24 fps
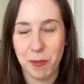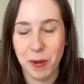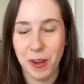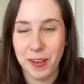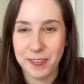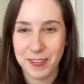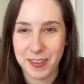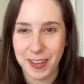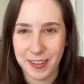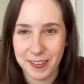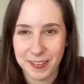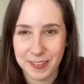
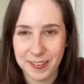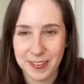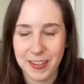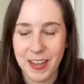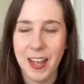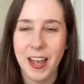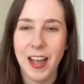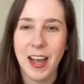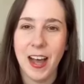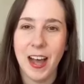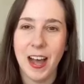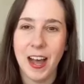process,
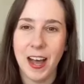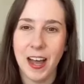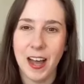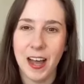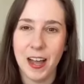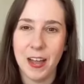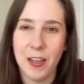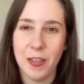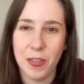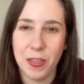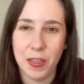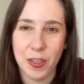
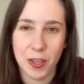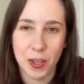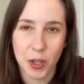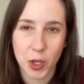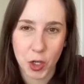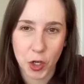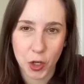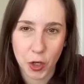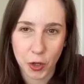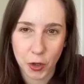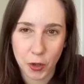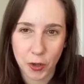the
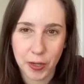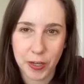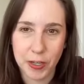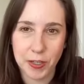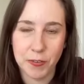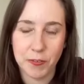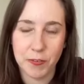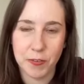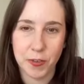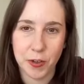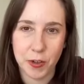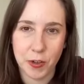
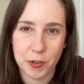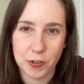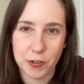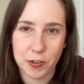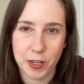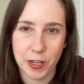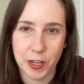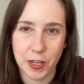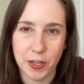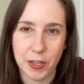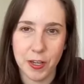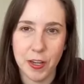current
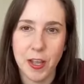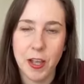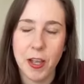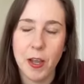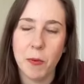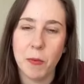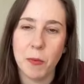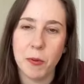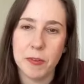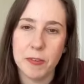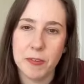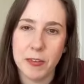version
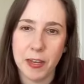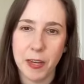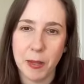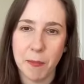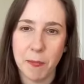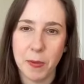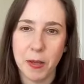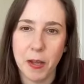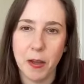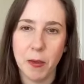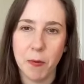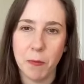would set
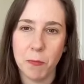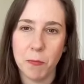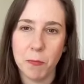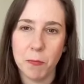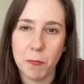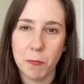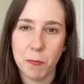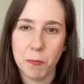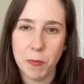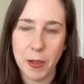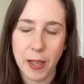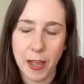up a
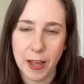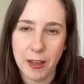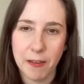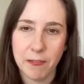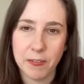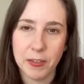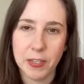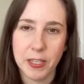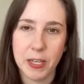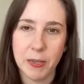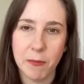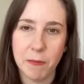
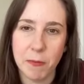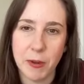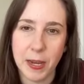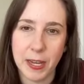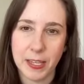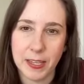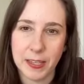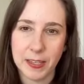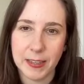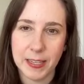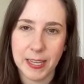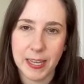heavily
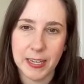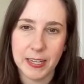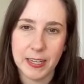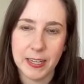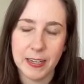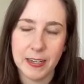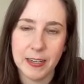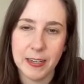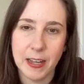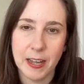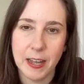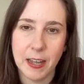
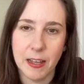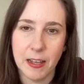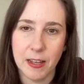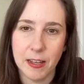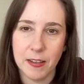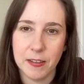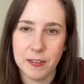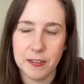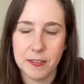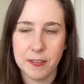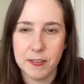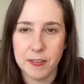regulated
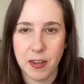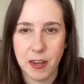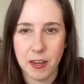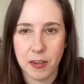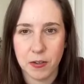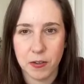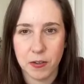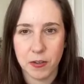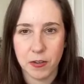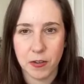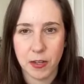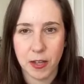
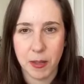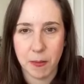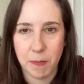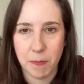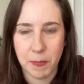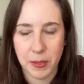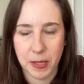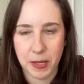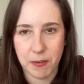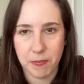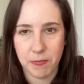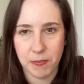standard
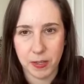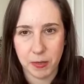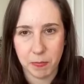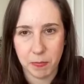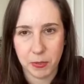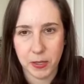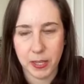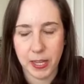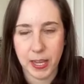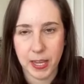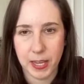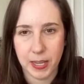benefit
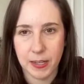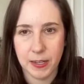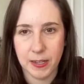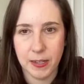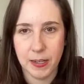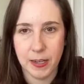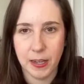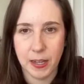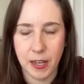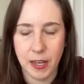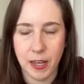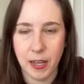
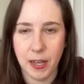plan